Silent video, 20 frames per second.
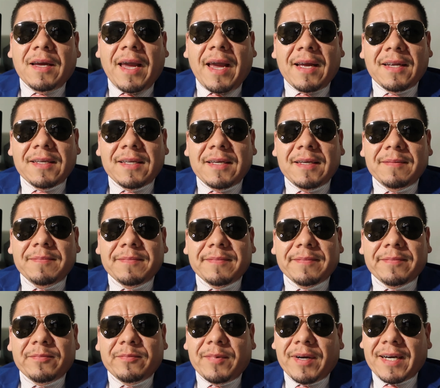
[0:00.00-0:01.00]
Andy,
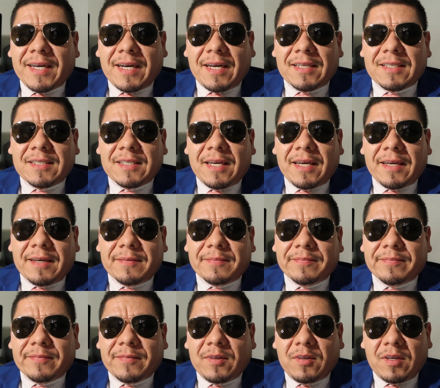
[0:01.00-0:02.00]
what can I say?
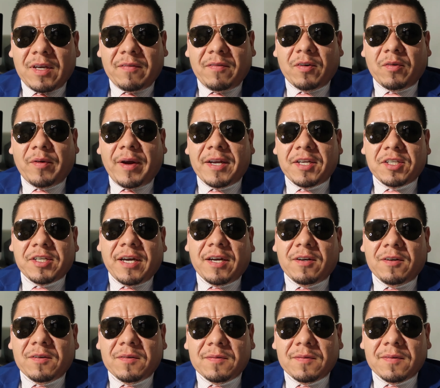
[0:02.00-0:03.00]
You have a great
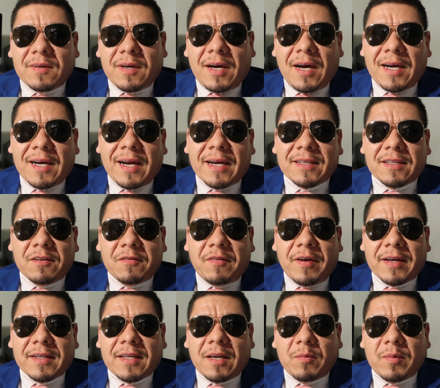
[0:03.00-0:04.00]
channel. I like the
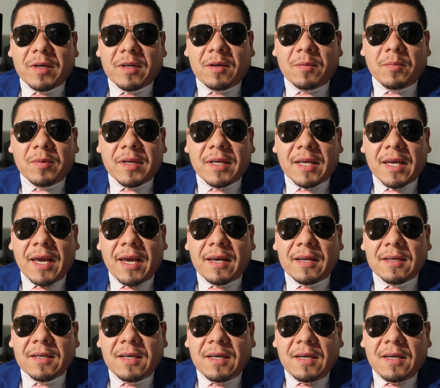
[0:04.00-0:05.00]
fact that we
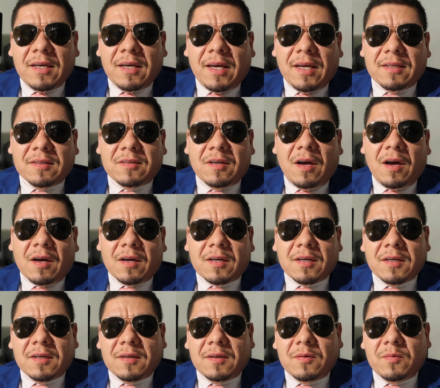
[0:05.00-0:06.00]
communicate and
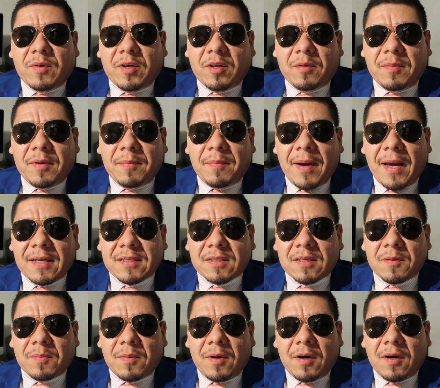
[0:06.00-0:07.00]
talk, whether it be
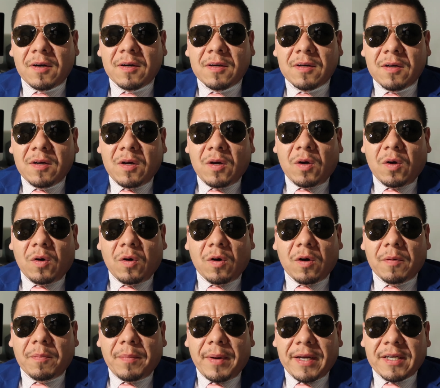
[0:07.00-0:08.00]
basketball
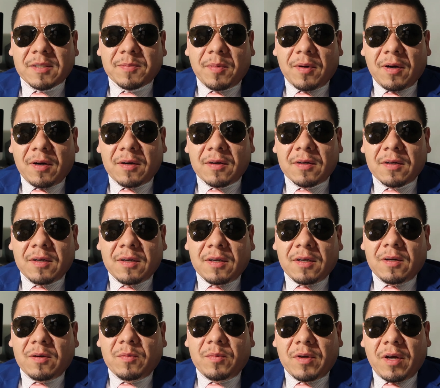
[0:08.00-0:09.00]
or baseball.
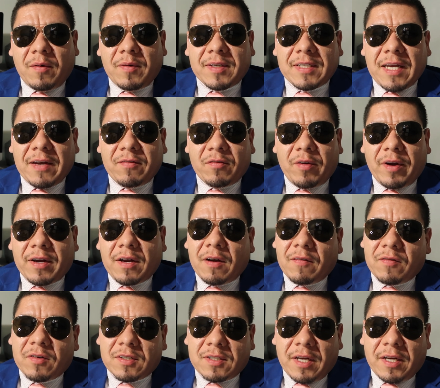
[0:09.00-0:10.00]
We always have great
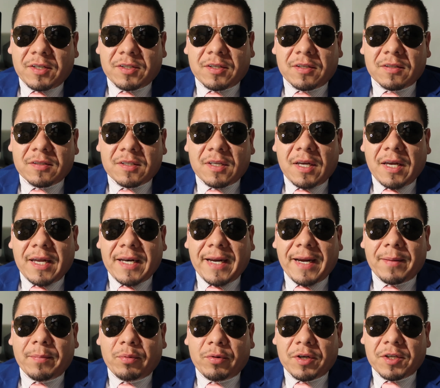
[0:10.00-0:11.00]
conversations, and
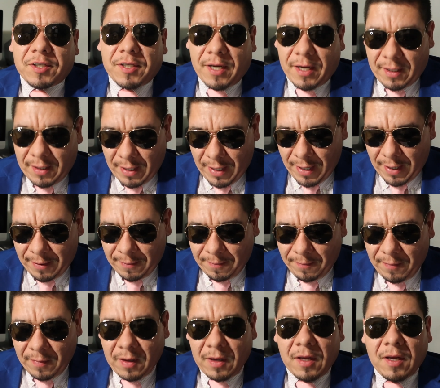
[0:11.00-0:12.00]
I appreciate that.
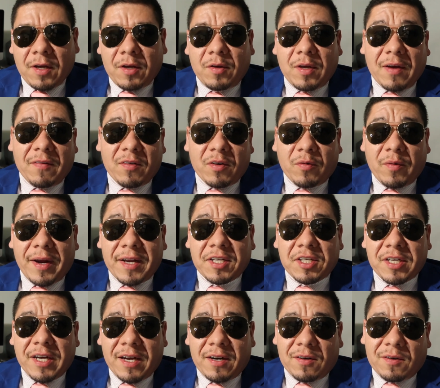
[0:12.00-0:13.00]
You have a great
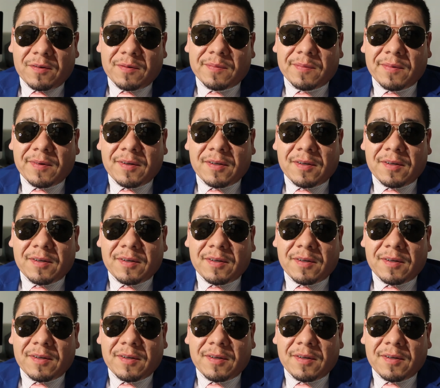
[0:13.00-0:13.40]
channel,